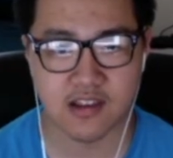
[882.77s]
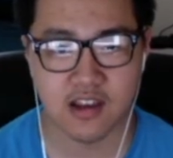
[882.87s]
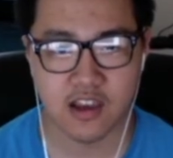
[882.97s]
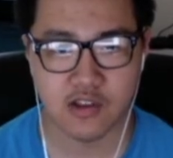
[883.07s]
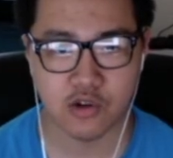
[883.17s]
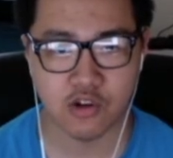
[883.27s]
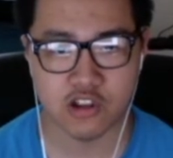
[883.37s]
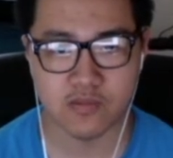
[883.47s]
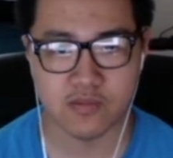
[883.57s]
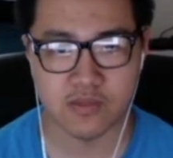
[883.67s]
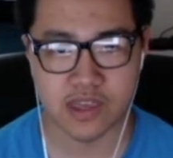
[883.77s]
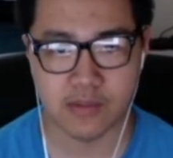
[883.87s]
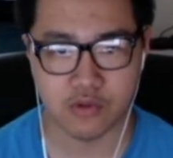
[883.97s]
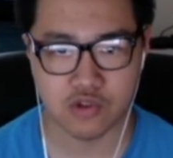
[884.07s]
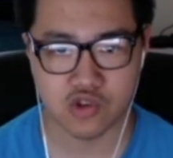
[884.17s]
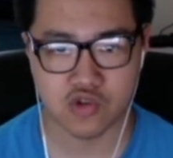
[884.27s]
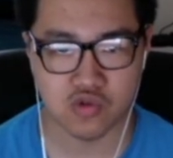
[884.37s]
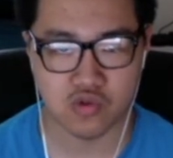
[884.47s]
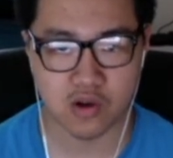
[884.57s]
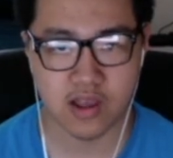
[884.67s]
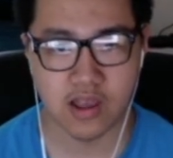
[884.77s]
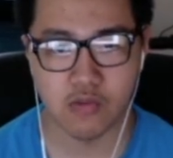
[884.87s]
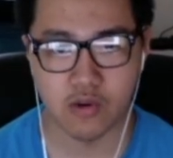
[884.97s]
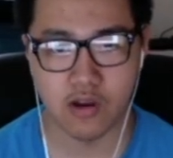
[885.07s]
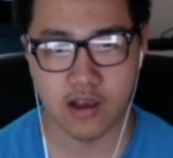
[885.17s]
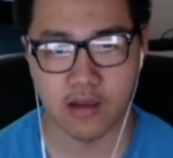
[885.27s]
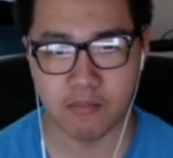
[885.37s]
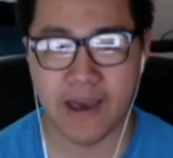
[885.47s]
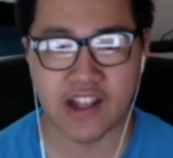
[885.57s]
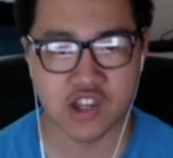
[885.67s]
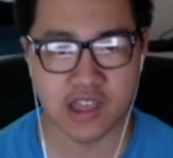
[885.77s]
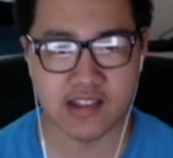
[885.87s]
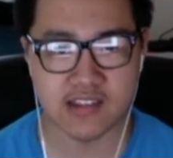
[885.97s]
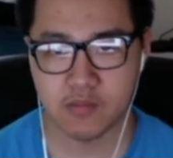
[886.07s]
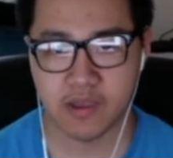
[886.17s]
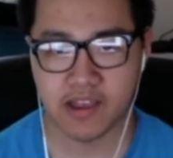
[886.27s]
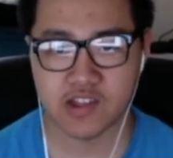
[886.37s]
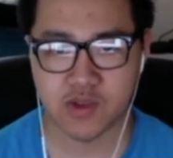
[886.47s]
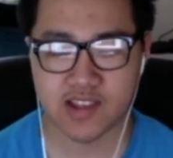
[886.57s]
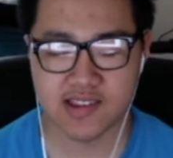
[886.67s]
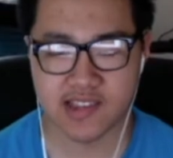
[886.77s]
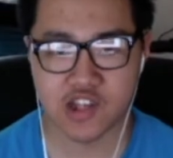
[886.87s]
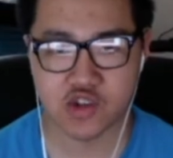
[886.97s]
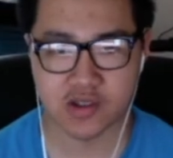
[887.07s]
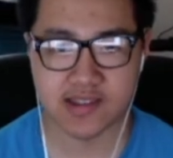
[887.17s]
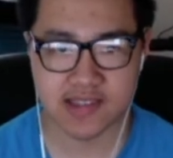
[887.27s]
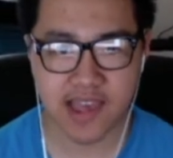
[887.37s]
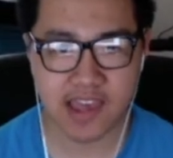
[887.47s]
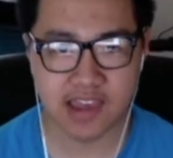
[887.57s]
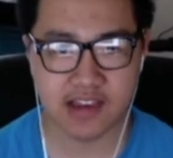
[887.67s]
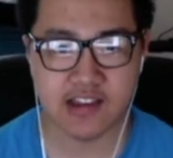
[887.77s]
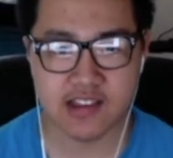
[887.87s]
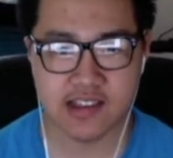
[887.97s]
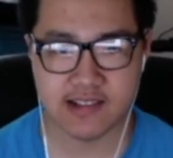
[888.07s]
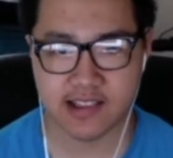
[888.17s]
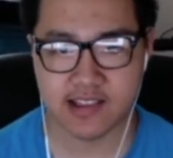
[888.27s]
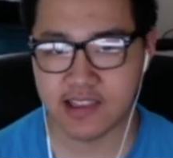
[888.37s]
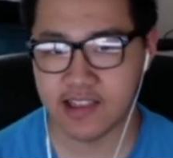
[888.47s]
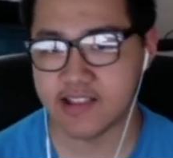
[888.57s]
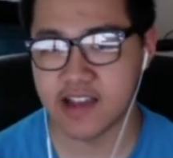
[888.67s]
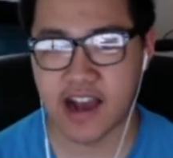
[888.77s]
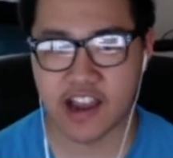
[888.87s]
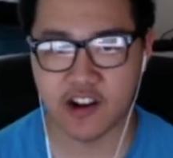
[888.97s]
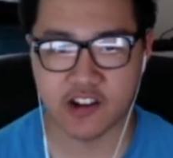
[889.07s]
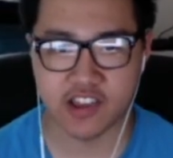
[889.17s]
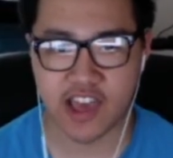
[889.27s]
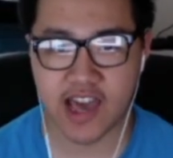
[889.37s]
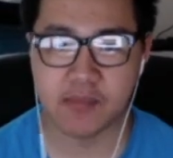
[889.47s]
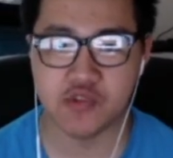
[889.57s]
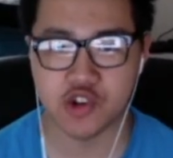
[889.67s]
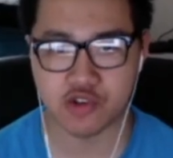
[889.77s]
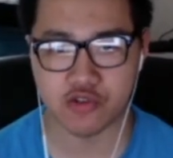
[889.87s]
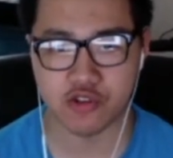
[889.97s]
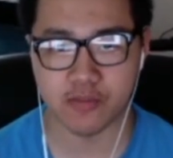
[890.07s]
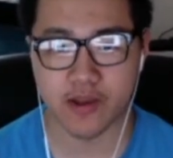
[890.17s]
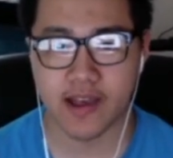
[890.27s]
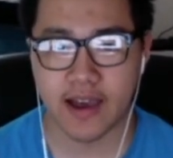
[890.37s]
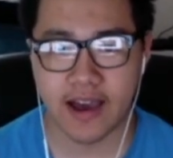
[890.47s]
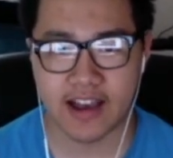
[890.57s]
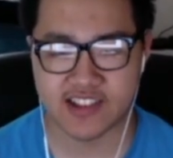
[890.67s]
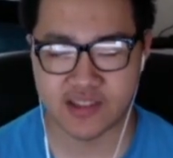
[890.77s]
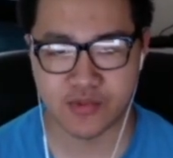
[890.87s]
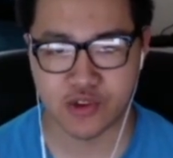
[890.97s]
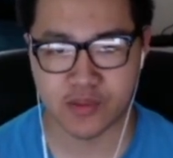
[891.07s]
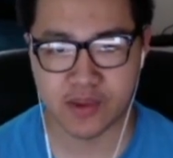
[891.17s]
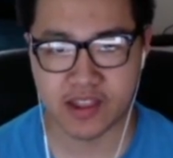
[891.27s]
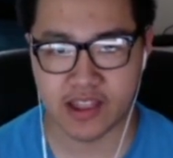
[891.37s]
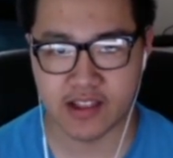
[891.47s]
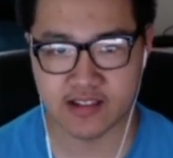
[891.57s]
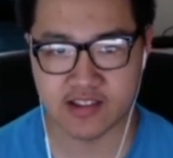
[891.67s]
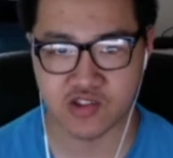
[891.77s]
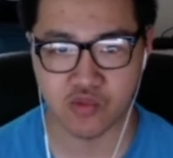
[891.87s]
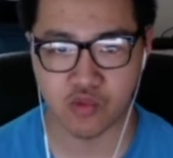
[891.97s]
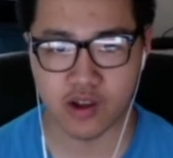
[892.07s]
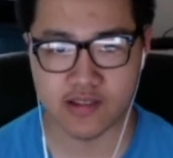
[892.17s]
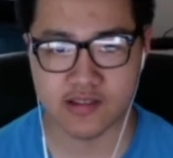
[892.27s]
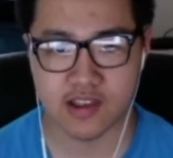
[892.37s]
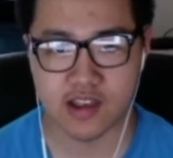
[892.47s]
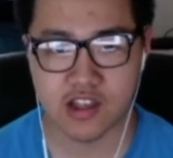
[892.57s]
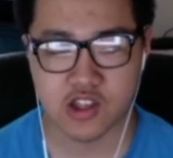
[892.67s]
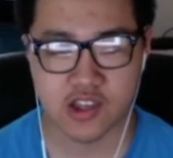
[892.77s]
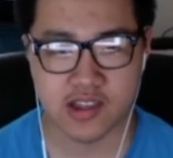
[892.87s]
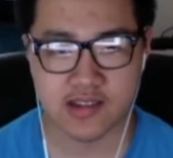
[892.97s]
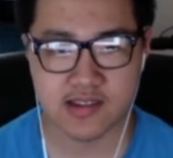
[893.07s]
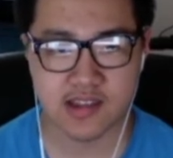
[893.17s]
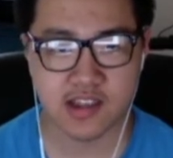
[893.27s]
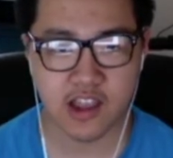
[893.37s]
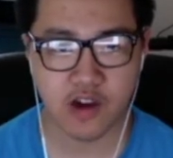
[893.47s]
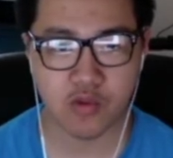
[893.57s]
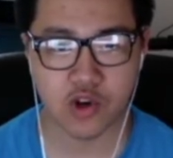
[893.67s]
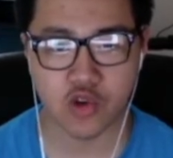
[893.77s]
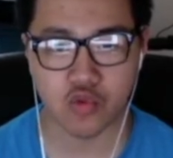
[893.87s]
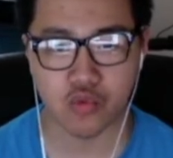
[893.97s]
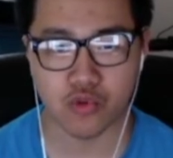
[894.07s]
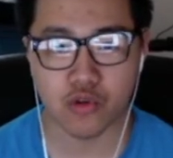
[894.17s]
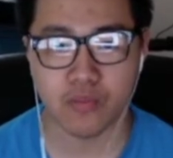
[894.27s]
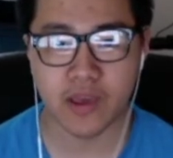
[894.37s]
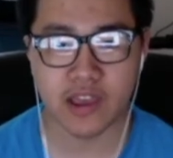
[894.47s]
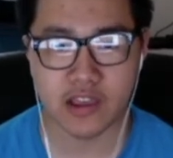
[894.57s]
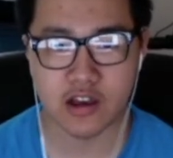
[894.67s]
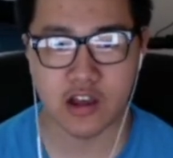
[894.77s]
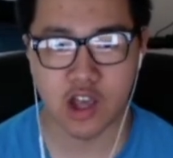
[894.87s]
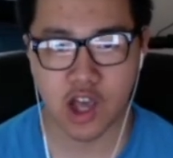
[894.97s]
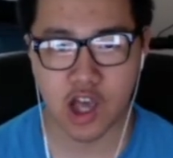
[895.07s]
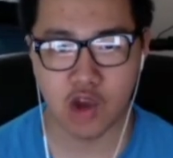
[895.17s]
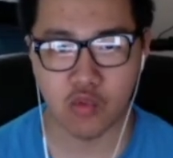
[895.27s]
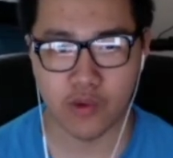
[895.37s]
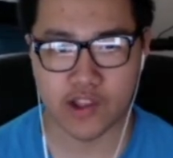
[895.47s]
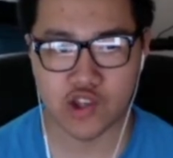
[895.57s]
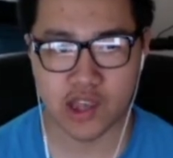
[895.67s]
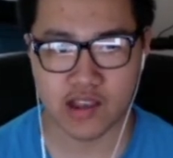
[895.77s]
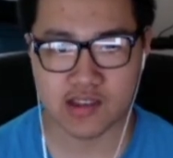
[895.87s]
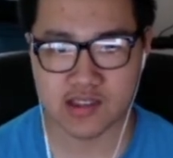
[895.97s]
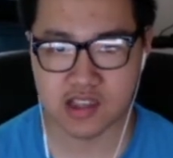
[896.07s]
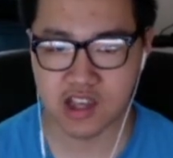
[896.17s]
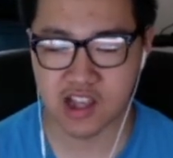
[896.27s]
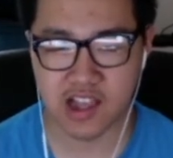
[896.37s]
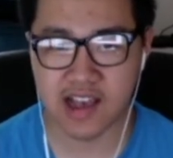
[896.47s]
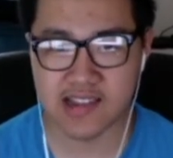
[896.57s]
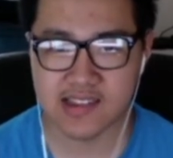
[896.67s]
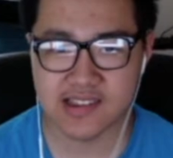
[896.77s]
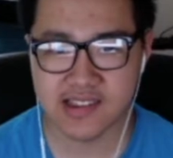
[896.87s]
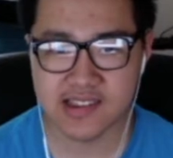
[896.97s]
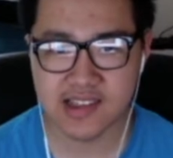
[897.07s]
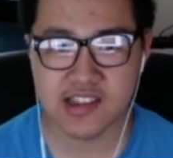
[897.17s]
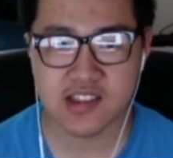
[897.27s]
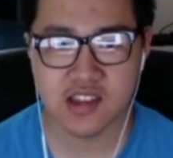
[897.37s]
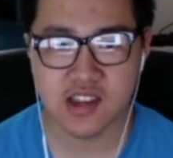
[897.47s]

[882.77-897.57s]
in order to be able to match against it. Because what it's essentially saying is that this entire capture group has to be repeated at least once. So you can see there we're grouping regex clauses in a sense